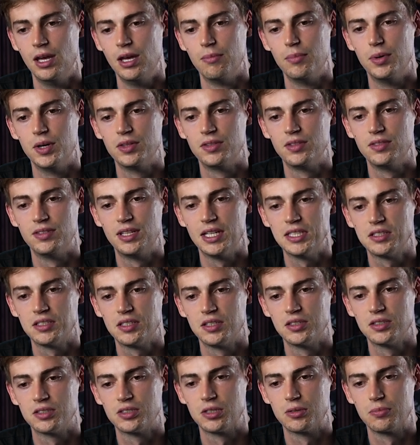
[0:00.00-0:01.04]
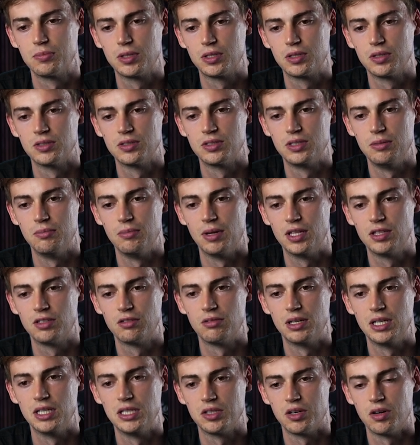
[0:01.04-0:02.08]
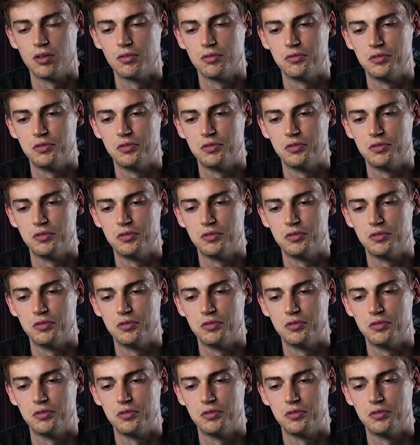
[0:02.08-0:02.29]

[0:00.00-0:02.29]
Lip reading: But that's also because the manta rays are